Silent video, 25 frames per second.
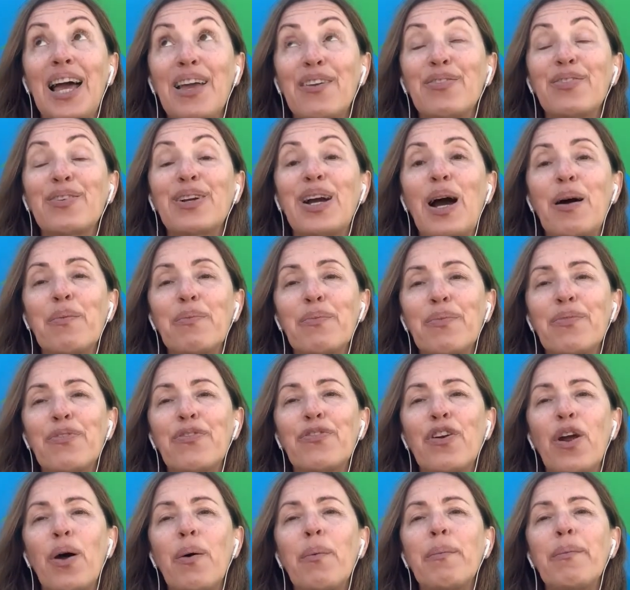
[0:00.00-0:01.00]
come
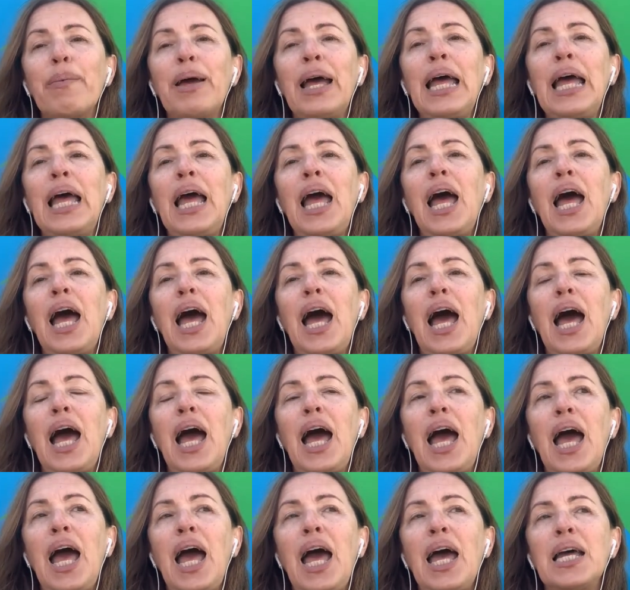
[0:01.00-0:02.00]
from,
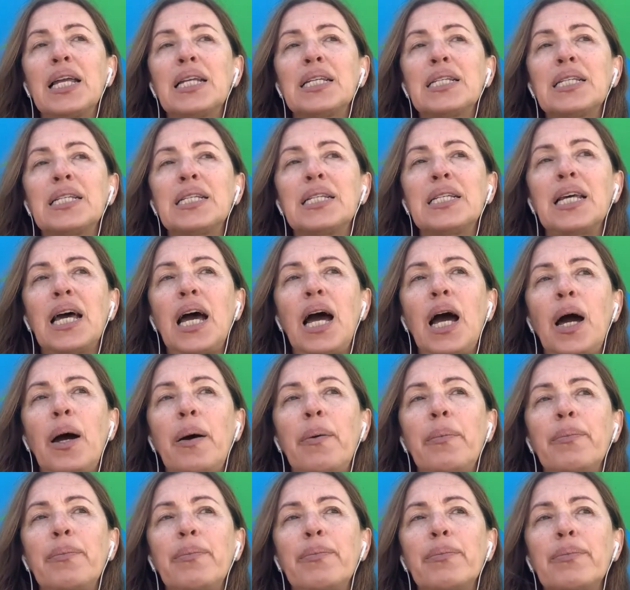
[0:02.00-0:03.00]
and
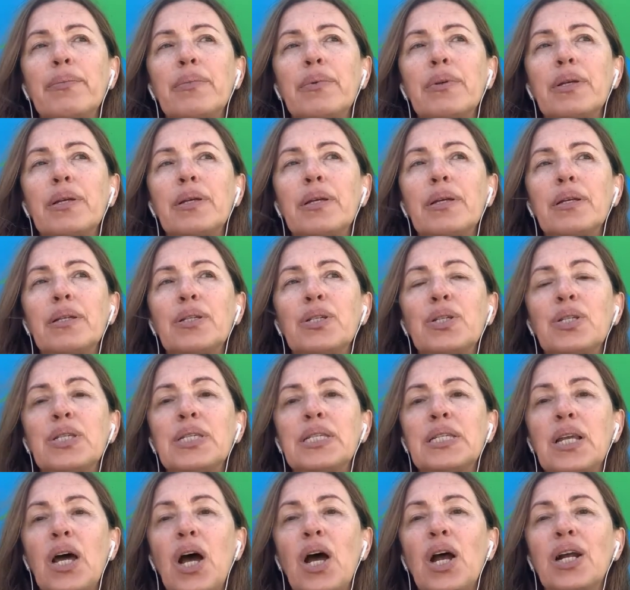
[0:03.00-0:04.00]
um, to
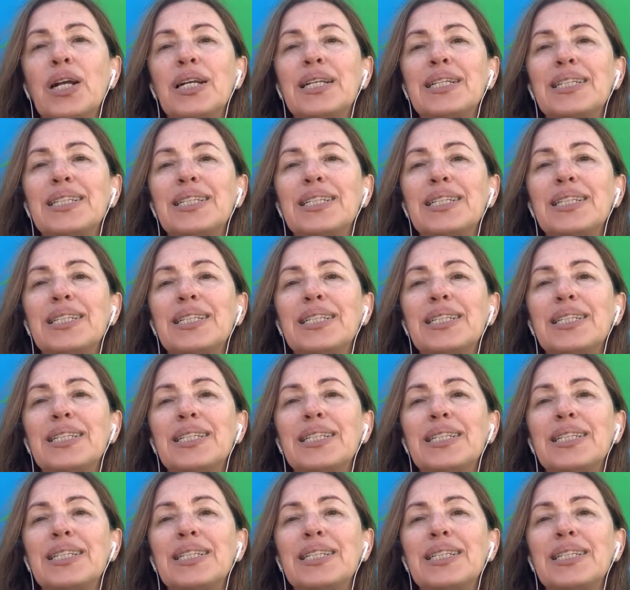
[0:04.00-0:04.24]
start